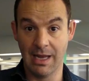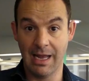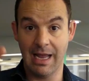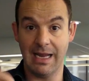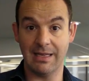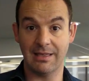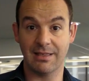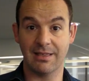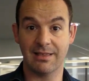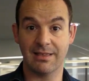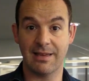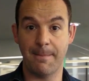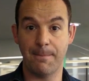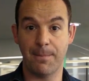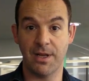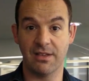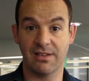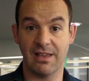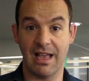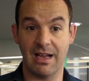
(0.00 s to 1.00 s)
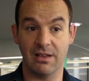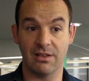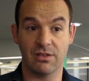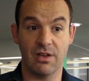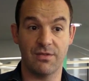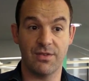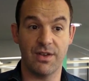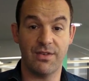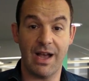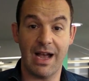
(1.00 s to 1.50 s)
It's as simple as that. So
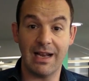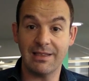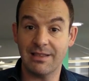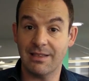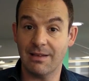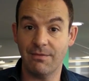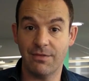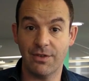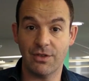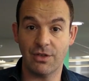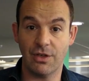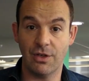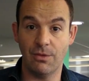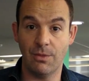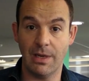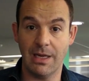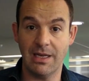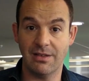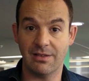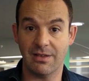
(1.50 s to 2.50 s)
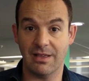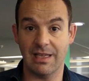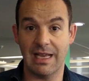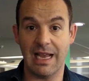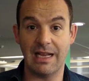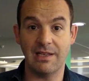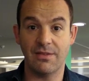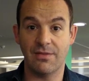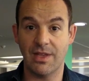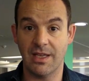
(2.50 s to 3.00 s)
if you've had it in for 2 weeks, at the
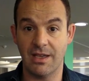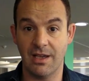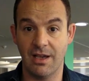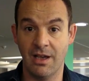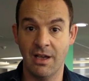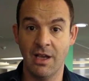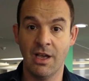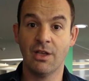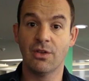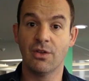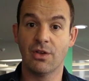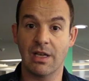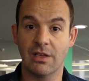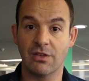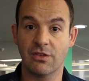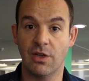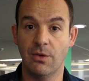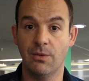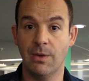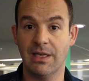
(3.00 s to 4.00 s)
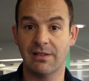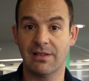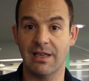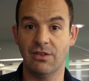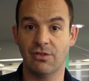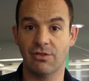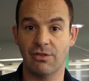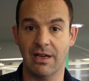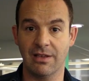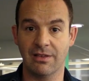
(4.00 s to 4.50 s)
end of the year, you'll get 2 weeks
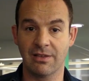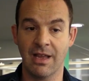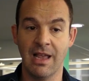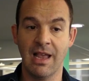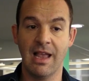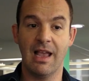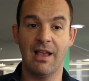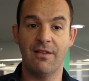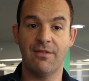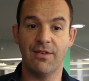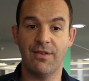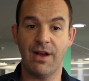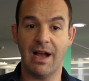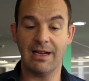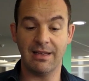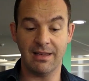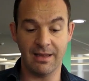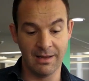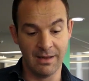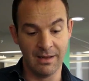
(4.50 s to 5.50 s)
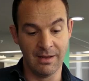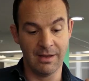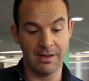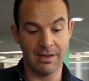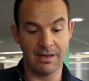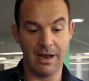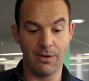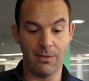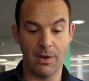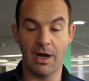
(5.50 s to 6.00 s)
interest. If you've had
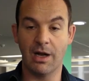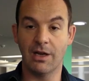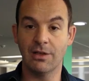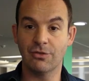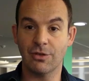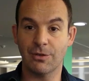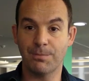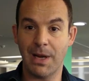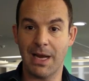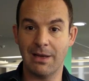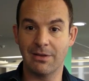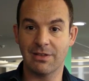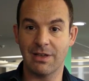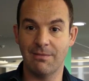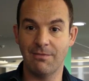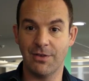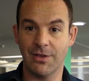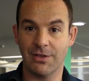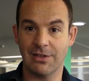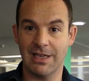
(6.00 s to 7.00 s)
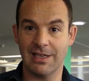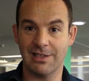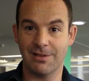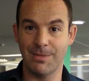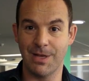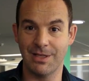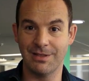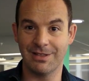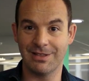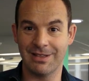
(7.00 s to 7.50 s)
£100 in for 6
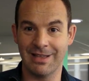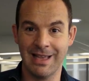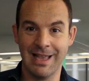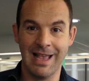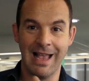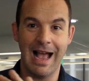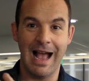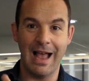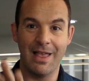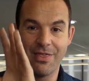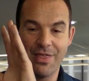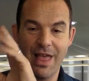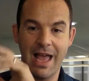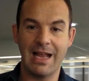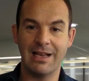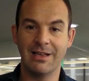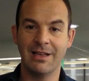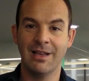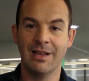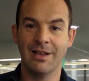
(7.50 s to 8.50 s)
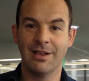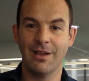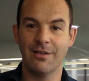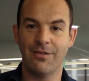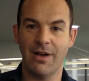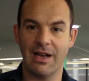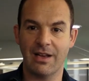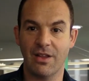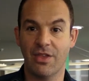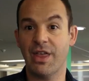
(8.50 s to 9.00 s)
months, and then you've
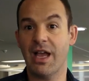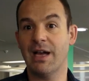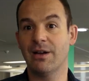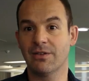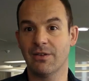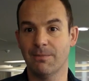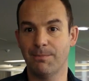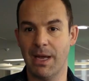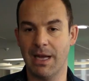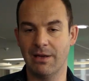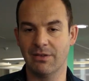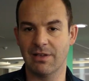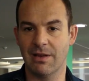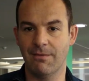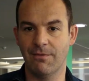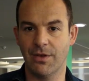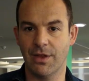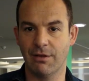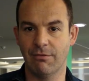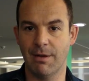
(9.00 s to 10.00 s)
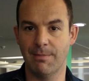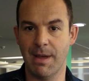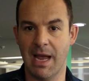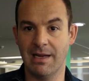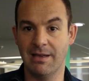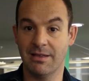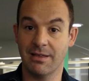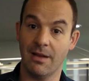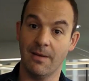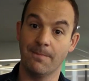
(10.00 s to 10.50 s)
had £1,000 in for the
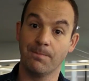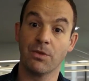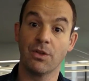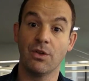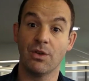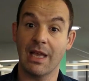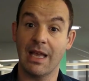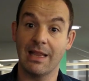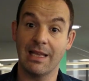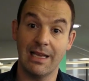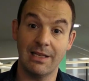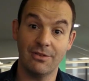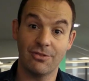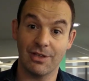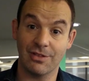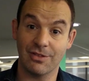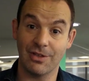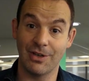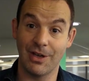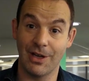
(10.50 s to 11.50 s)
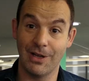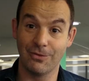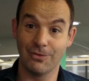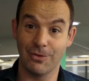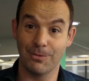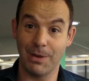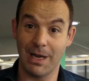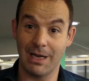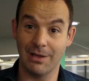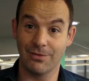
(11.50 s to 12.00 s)
remainder, you'll get the interest on
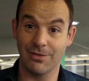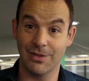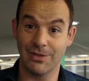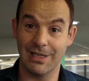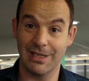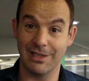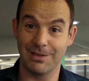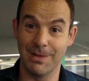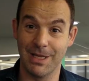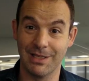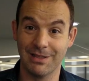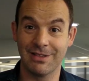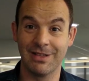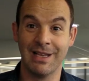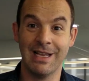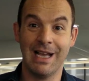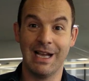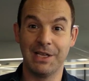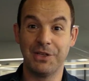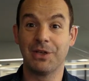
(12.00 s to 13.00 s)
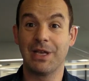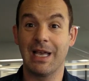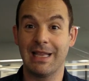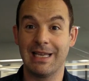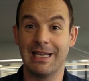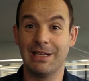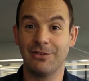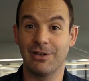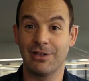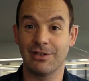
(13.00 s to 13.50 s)
£100 for 6 months, and you'll get
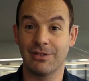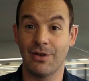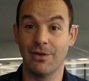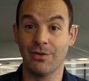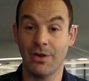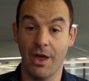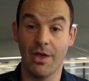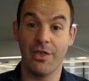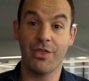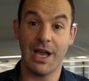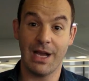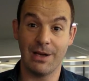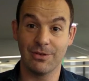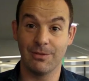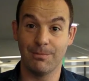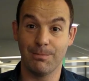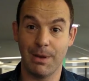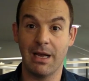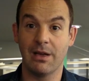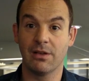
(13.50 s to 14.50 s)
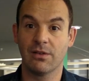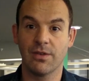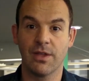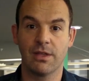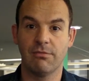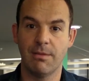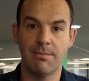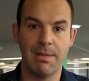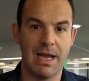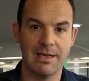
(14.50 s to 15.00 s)
the interest on £1,000 for the
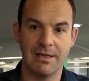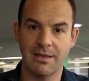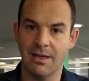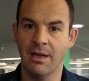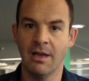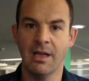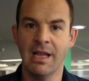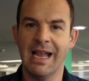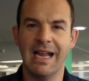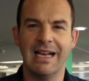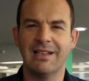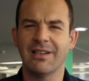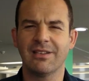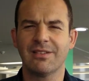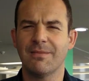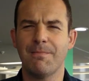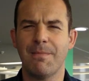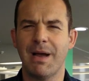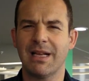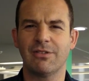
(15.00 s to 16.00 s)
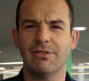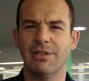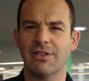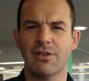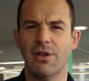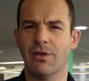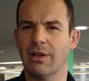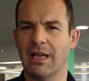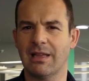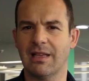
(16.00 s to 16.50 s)
remainder. It doesn't matter, it's
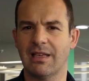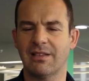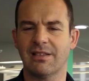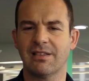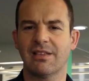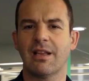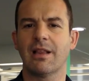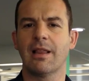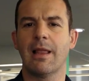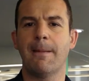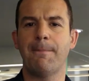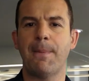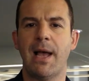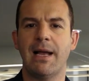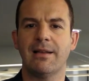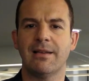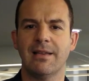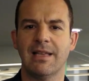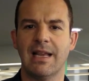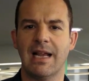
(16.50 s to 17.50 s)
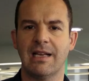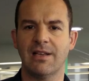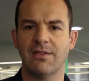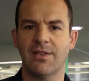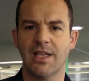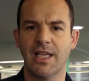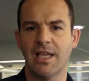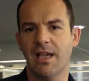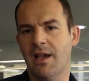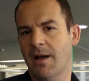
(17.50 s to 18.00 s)
not like they suddenly pay it at the end of
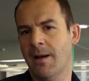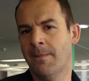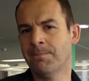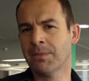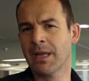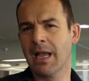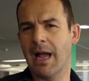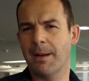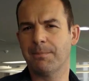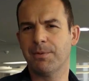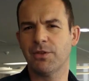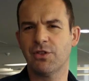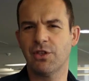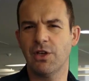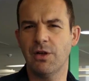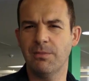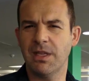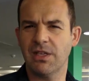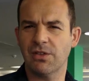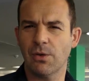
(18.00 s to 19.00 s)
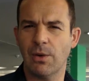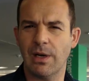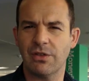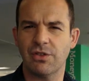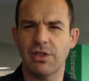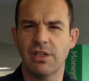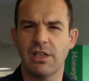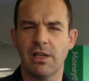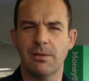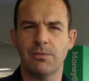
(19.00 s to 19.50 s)
the year. I presume this
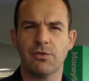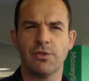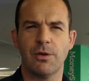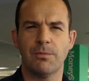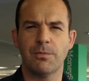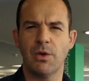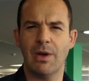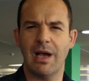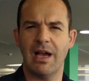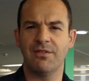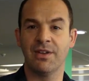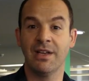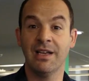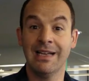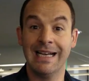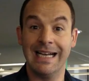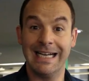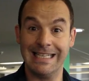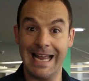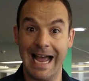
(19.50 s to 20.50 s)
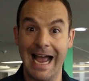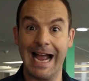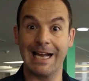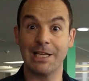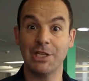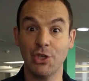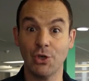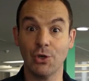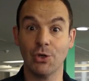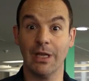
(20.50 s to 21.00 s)
question comes from you have an
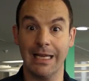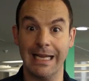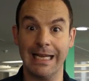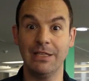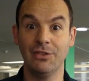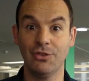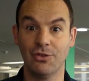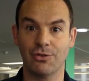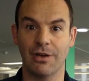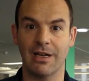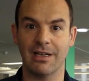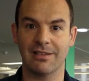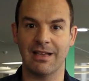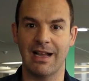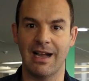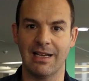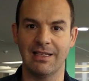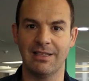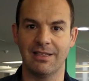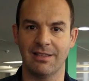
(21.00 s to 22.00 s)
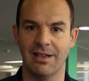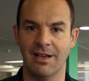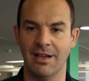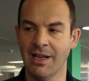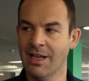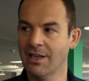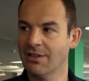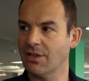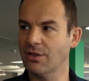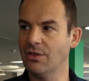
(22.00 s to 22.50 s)
annual interest ISA,
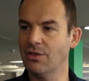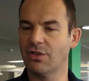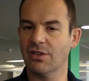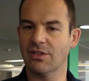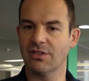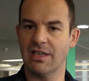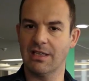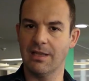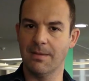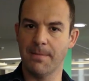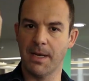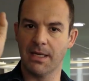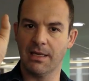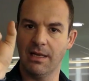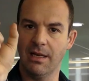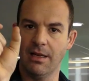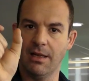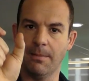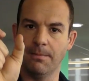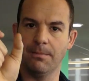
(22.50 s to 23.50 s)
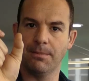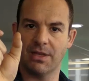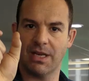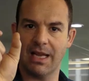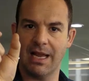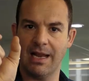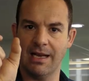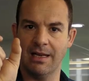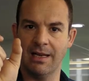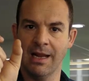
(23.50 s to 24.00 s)
so you just see the money lumped
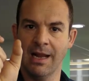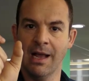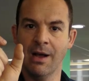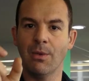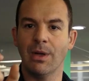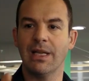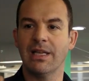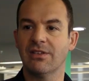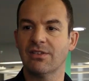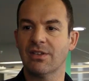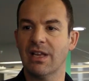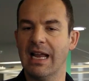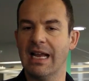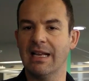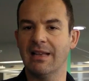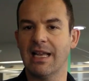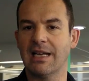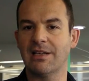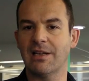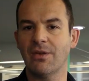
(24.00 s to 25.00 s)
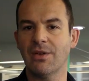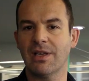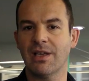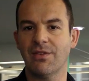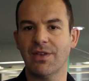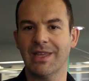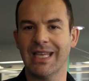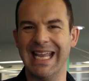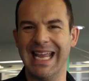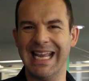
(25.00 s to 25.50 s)
in. Well, they don't give
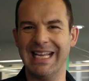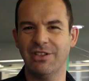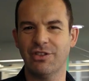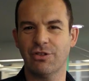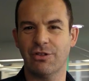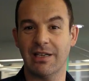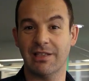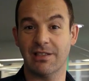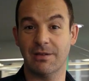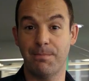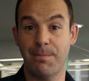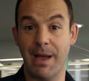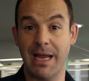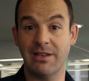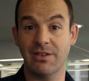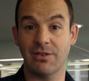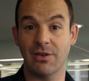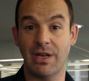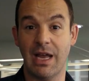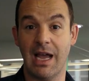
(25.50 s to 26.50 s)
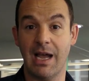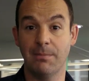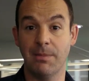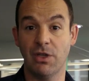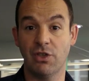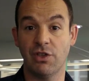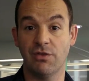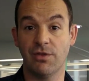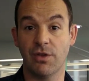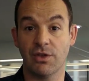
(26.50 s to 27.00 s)
you the interest based on how
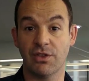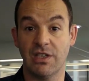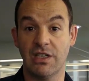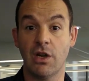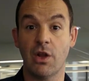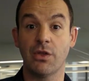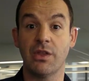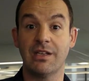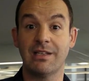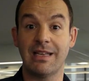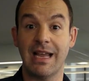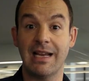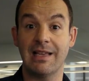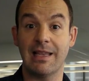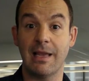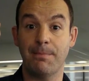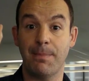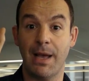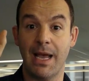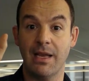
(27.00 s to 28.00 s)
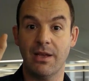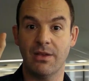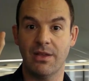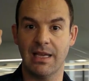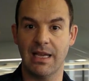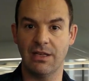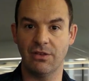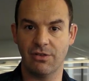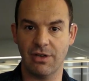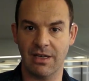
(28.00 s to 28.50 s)
much you've got in on the day they pay you
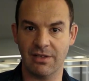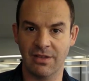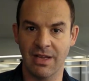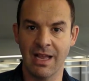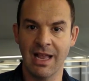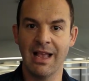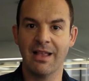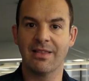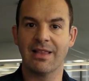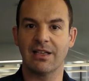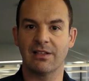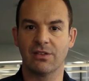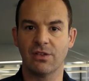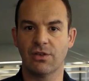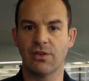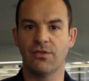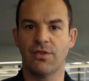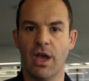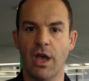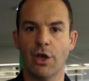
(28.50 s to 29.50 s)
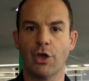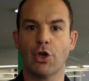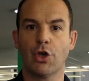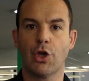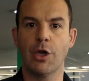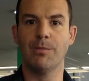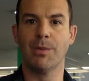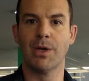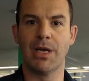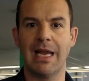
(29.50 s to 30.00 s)
the interest. That's sort of
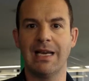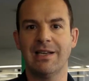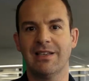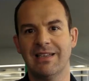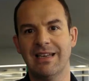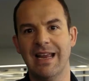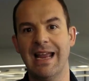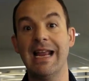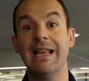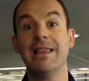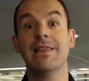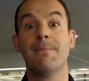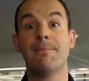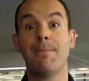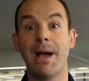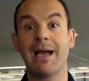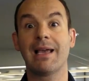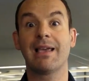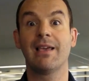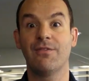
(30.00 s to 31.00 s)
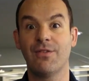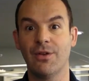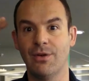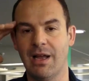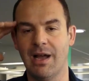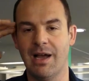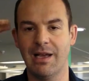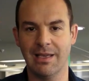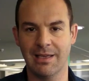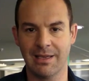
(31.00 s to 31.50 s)
accumulated in the back, if you
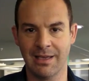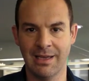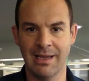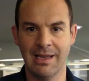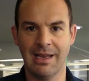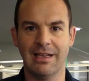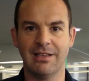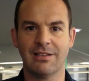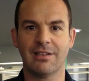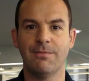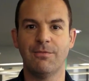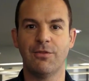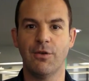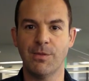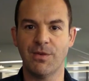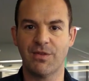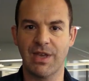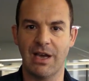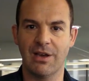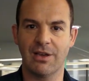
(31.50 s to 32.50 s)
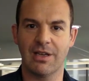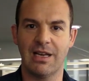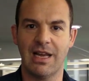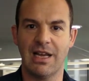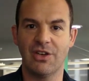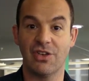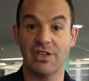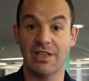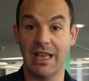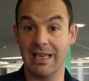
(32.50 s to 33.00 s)
like, in some form of
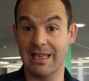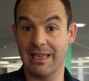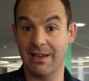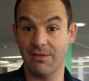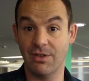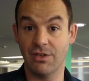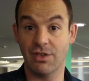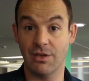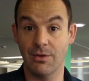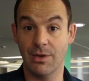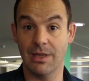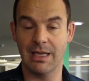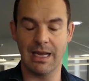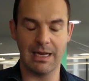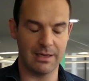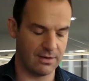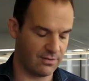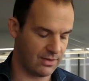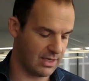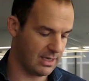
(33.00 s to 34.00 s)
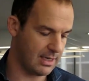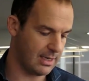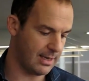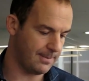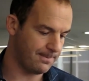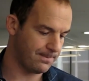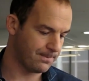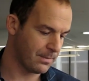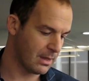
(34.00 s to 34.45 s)
calculation, then given to you at the end of the year.